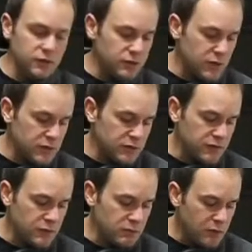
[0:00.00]
for is
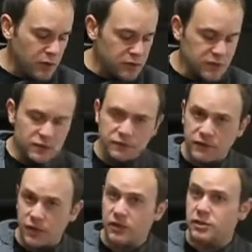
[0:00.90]
a
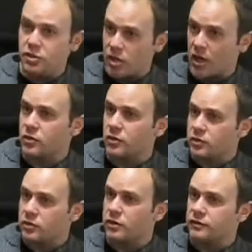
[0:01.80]
very general
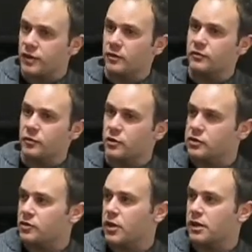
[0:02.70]
rule of thumb for
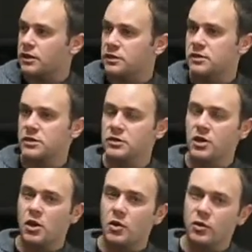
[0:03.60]
most chronic conditions.
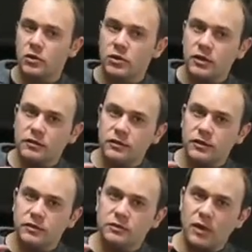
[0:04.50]
We're looking
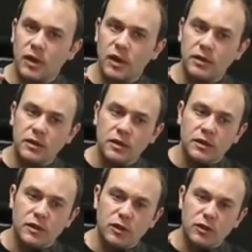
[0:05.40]
for
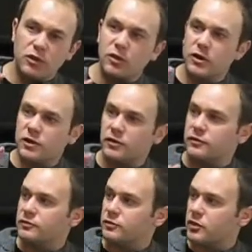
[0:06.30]
like 30 to
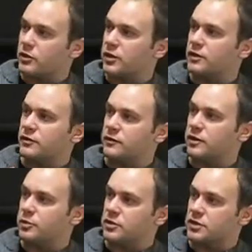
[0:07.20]

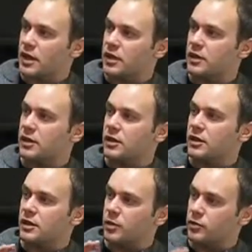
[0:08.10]
50%
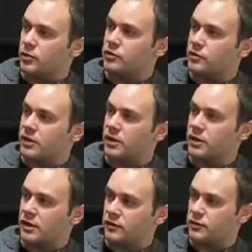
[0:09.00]
improvement in
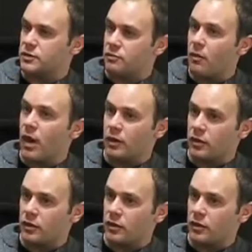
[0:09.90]
that first month.